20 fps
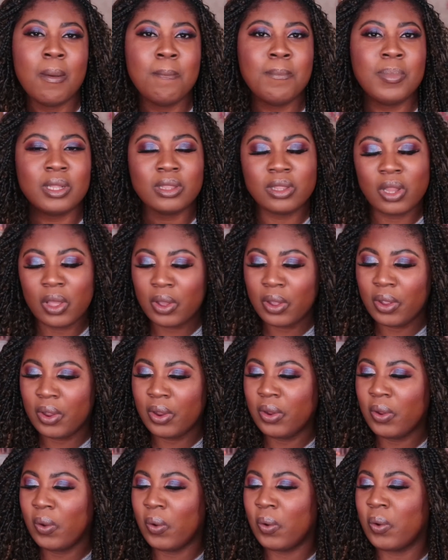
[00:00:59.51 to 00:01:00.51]

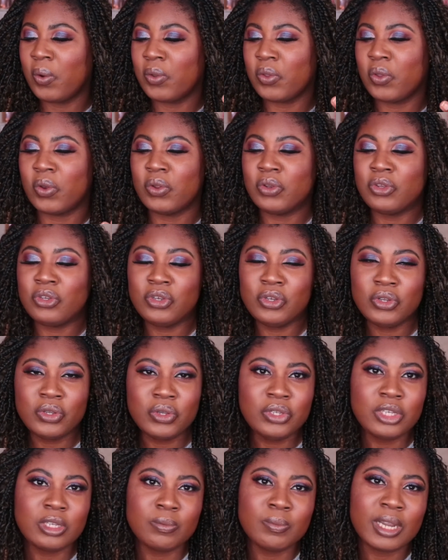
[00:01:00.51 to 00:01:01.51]
below or you're
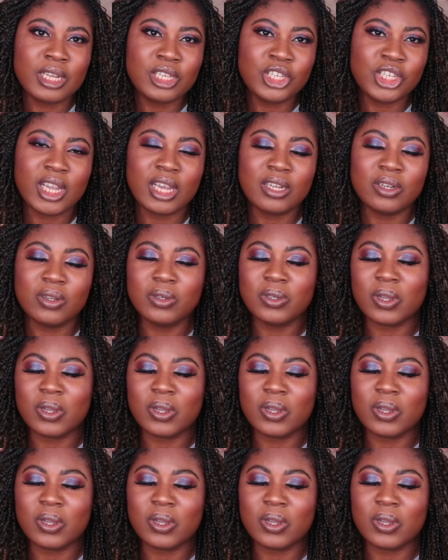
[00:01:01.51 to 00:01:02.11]
new to my channel,